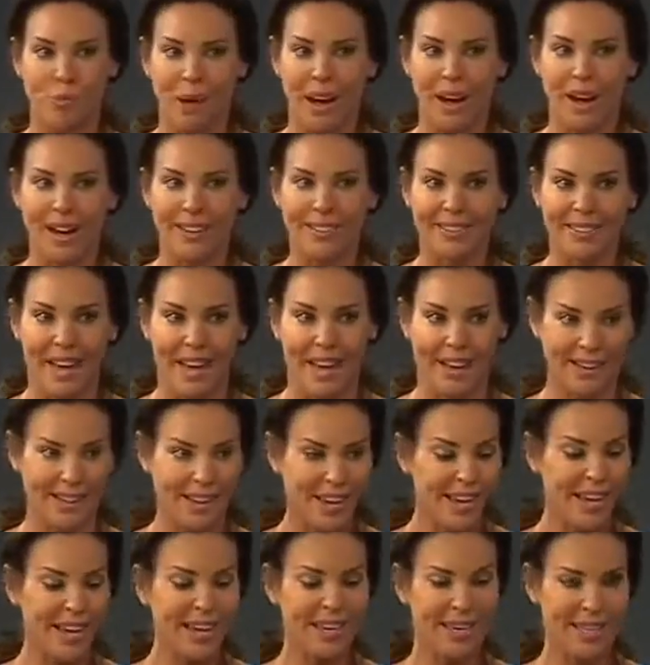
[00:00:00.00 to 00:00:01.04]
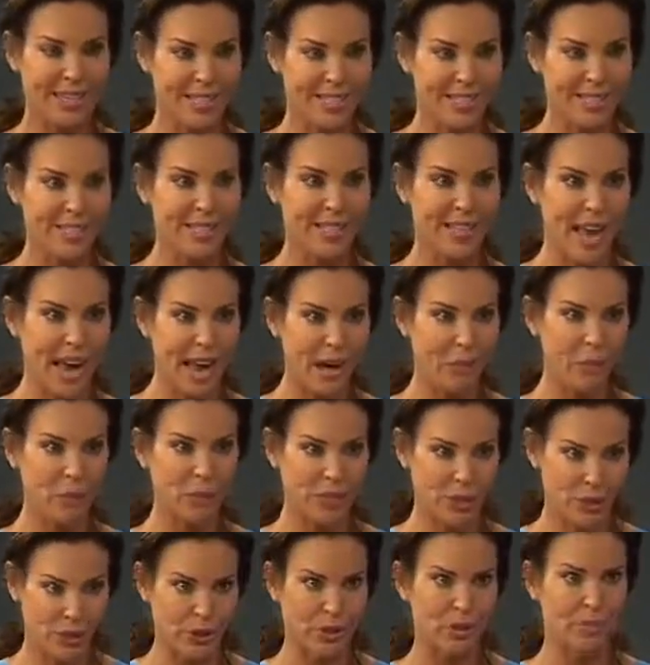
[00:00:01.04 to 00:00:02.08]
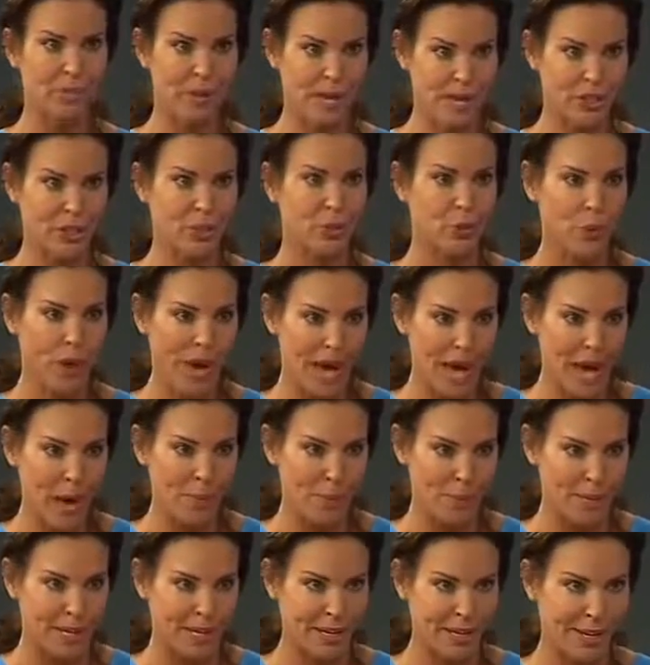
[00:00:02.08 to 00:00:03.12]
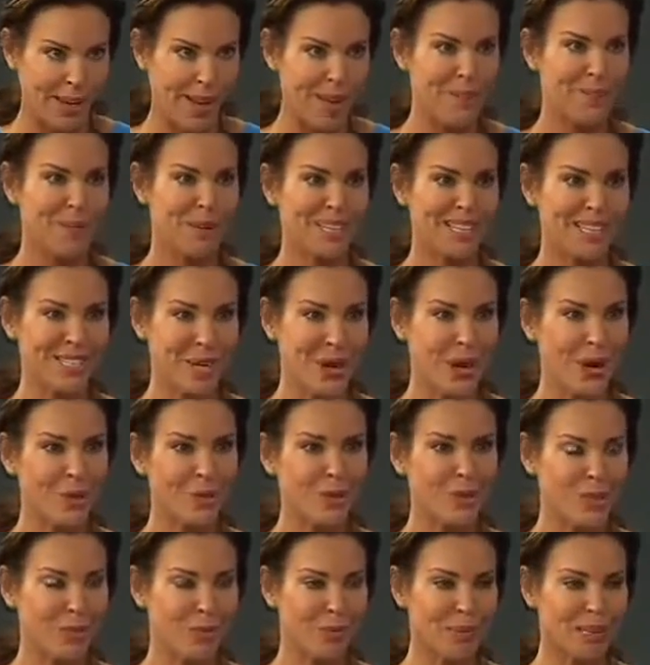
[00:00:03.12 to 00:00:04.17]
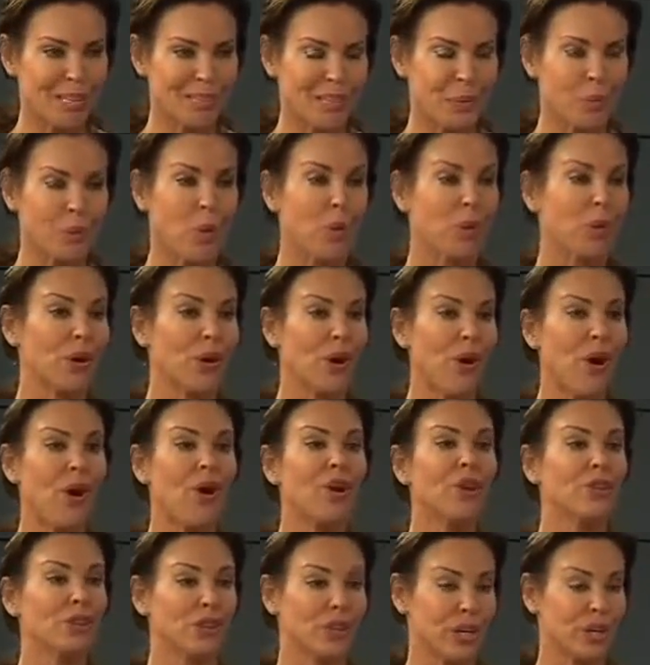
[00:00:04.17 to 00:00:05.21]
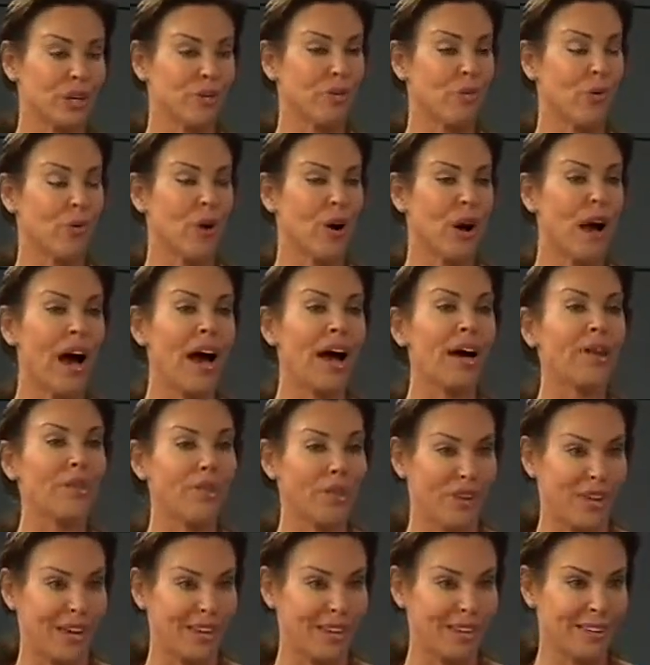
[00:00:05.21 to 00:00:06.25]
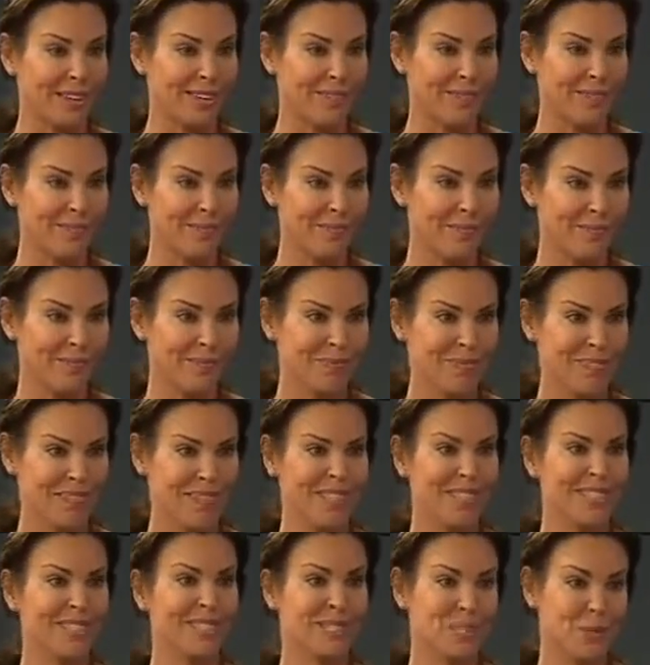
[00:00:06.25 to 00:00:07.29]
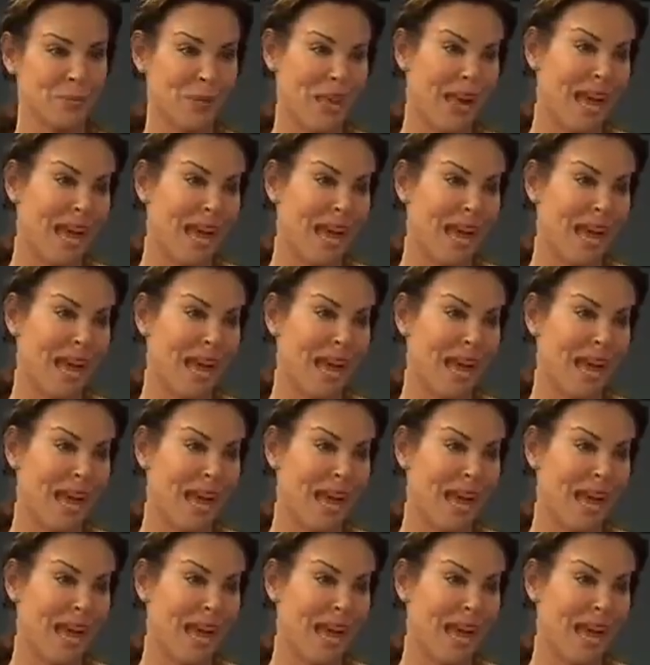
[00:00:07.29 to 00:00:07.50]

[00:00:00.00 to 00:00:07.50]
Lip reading: behind that? Is that what's going to make you happy? Because ultimately what we're all looking for, I think, is to be